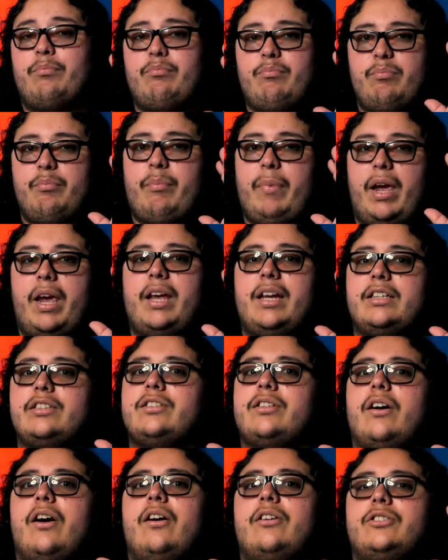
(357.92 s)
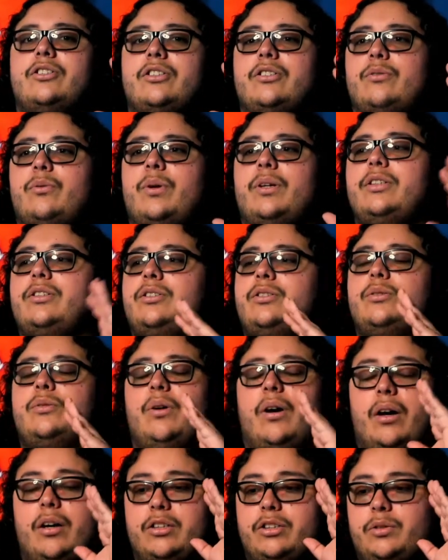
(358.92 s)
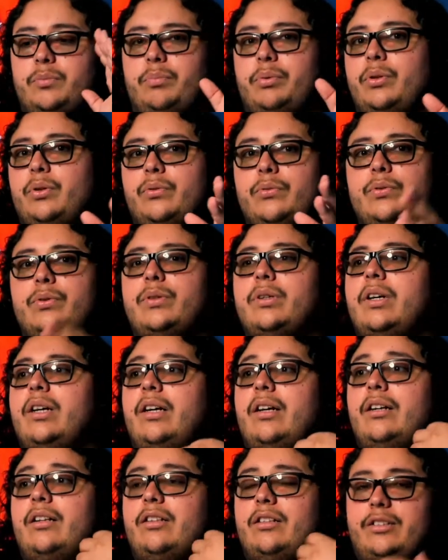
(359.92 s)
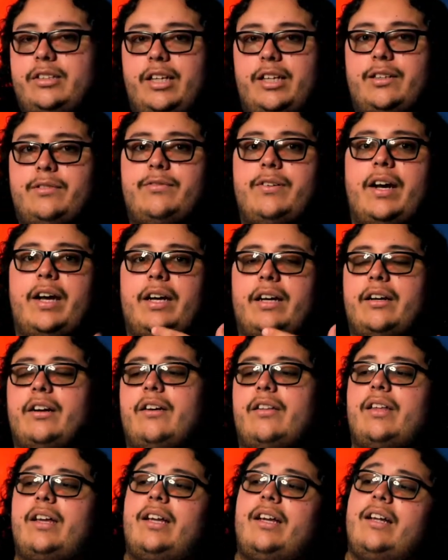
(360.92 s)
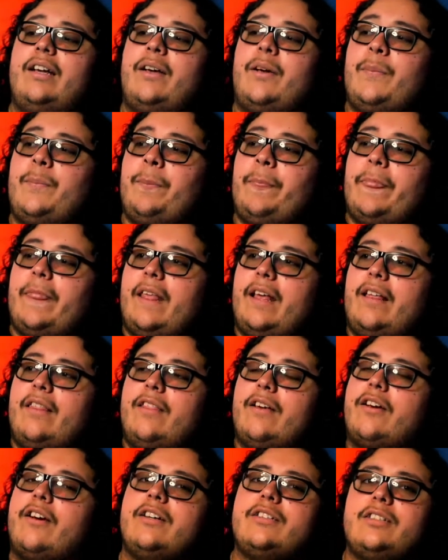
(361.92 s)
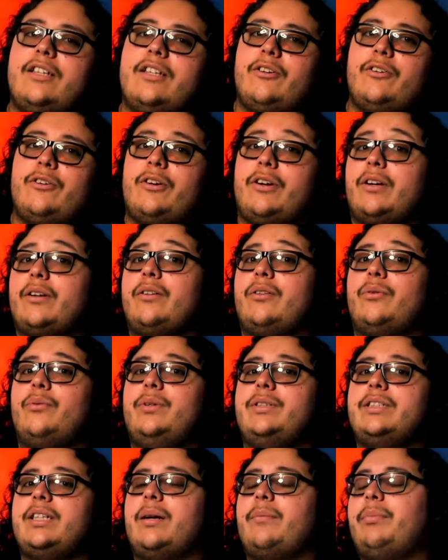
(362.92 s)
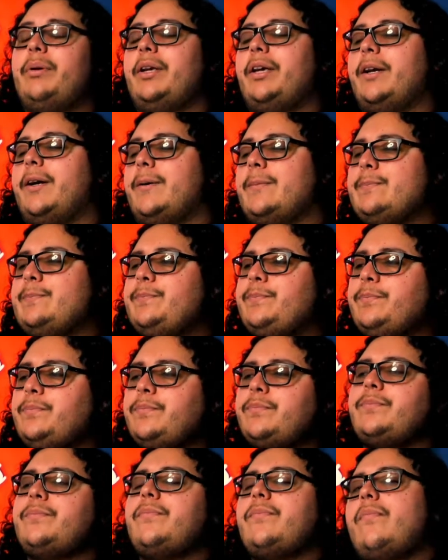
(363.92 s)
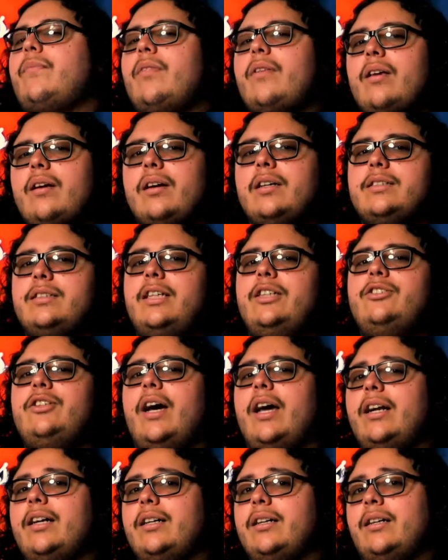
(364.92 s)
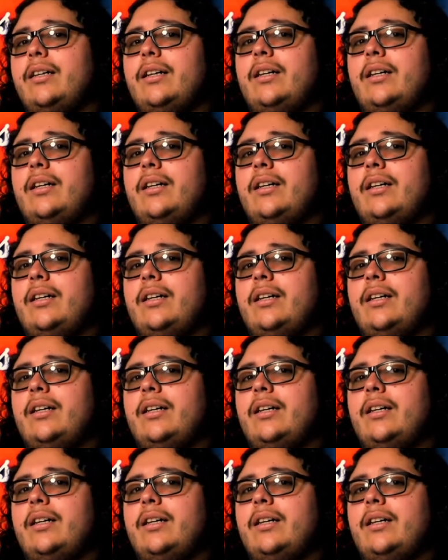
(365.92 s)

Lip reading: main is The Conjuring 1 and 2 are just beautiful, terrifying, and all that. The Curse Llorona. The reason I bring it up, because they don't